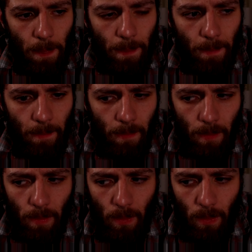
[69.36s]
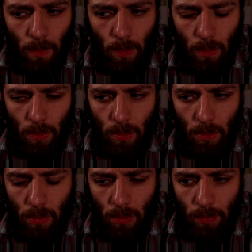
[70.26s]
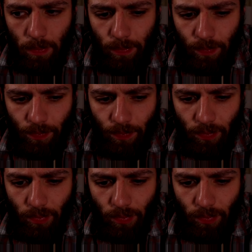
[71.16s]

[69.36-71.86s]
(silence)